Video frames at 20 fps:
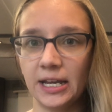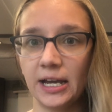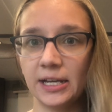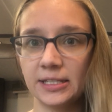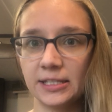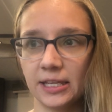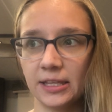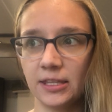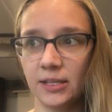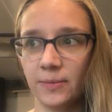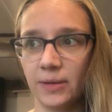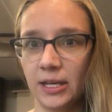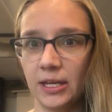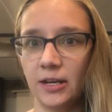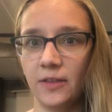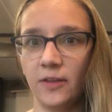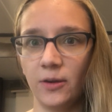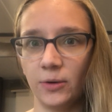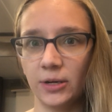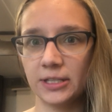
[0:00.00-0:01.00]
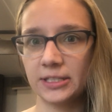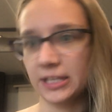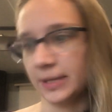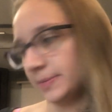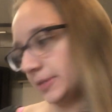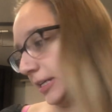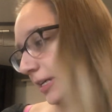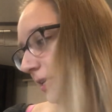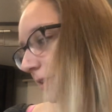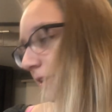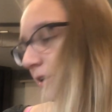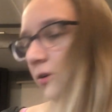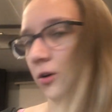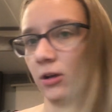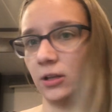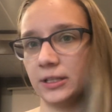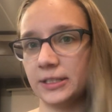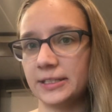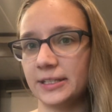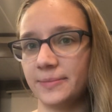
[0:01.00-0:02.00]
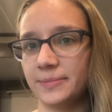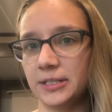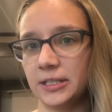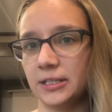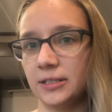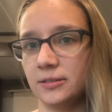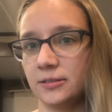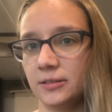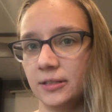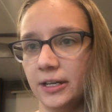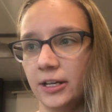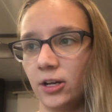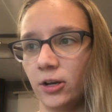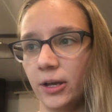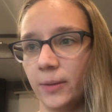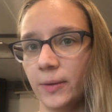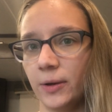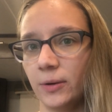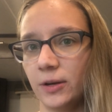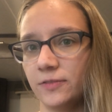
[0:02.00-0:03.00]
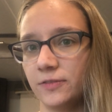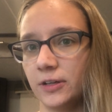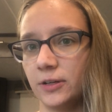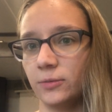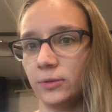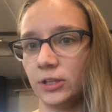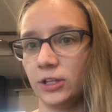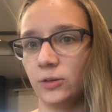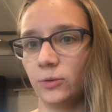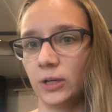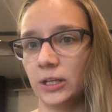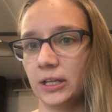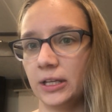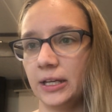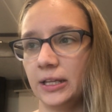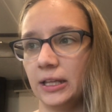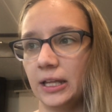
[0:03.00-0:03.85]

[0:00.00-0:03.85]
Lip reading: I sent them in and they were accepted. They were all accepted, and I'll get my refund really quickly.